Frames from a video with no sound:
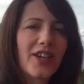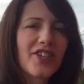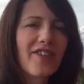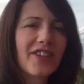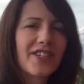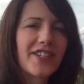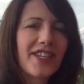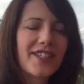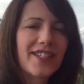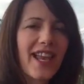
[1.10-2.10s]
Hi Sharon,
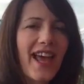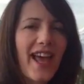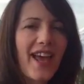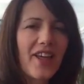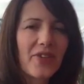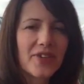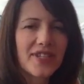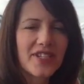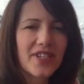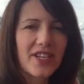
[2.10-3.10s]
it's Claire. I thought
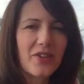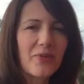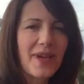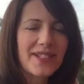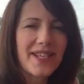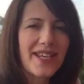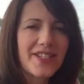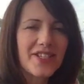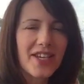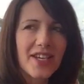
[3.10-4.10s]
I'd send you a little
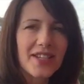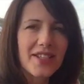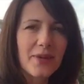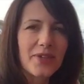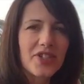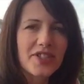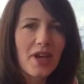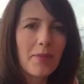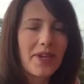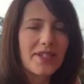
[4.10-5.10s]
message. So we're
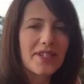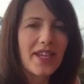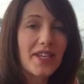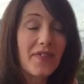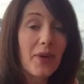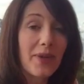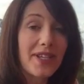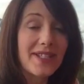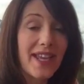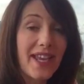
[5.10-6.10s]
just coming to the end of our
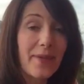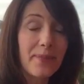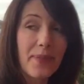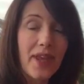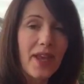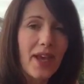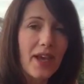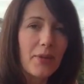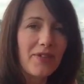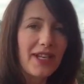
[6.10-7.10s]
week skiing.
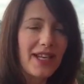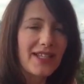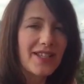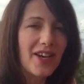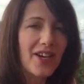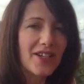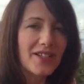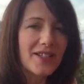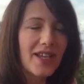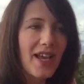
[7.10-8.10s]
We're in Les
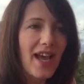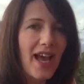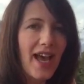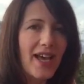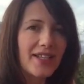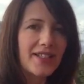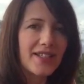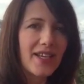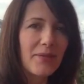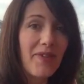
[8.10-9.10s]
Arcs
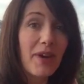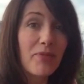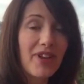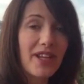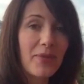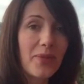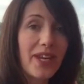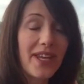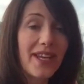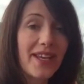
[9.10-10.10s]
and I've had a brilliant
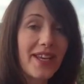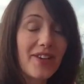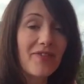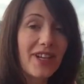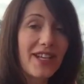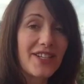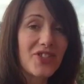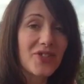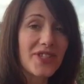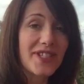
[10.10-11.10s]
week, really
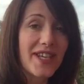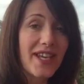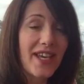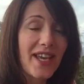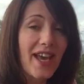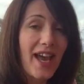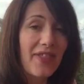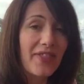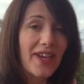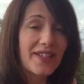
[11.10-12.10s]
enjoyed it.
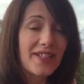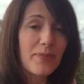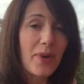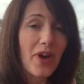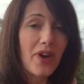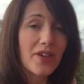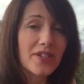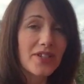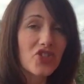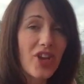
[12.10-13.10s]
And thanks in
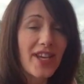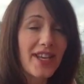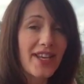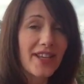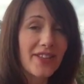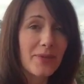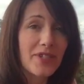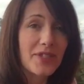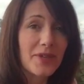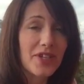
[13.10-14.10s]
part to the training that
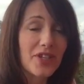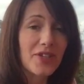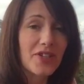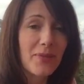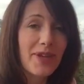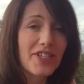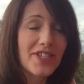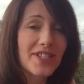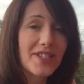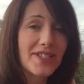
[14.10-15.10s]
we do at New
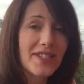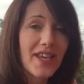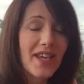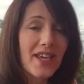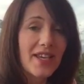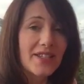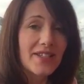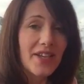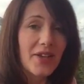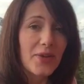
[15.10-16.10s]
Dimensions.
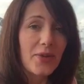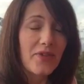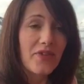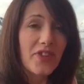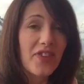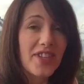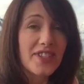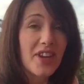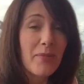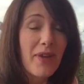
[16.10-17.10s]
So for the
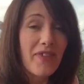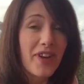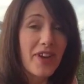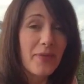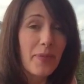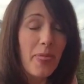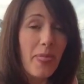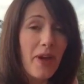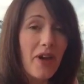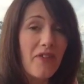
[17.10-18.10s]
first time ever,
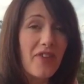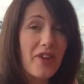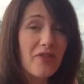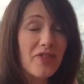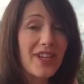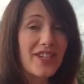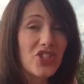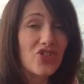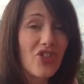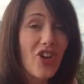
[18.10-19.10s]
I've felt really
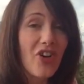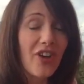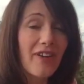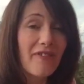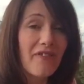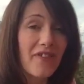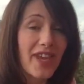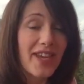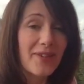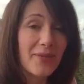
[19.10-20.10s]
strong and
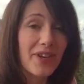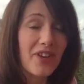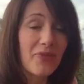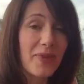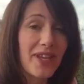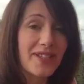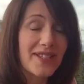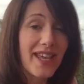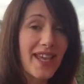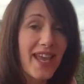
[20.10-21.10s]
fit when I've been
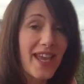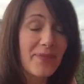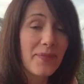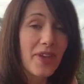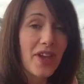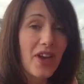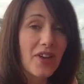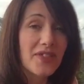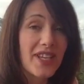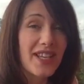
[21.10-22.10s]
skiing.
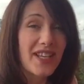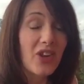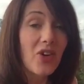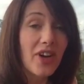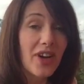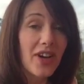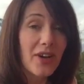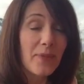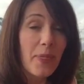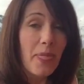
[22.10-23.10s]
I've skied
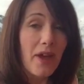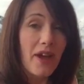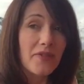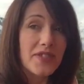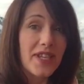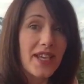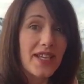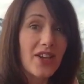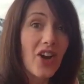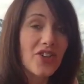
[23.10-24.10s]
longer, I've
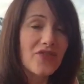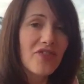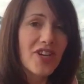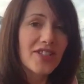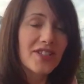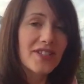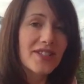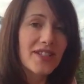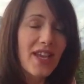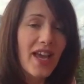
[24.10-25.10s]
skied harder
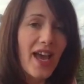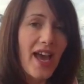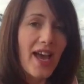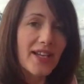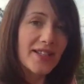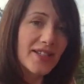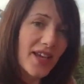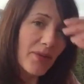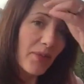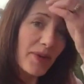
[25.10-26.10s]
runs, and
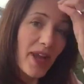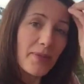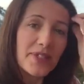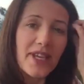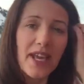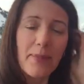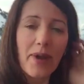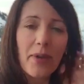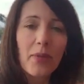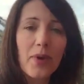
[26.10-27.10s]
I've been able to
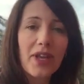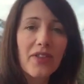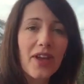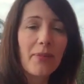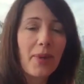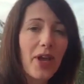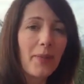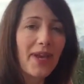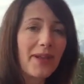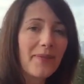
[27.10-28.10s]
keep up with my
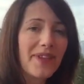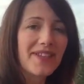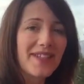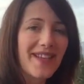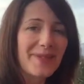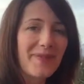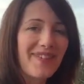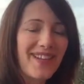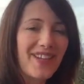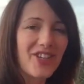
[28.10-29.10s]
hubby. So that's
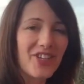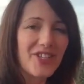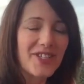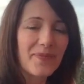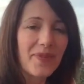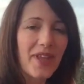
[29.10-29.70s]
been really good.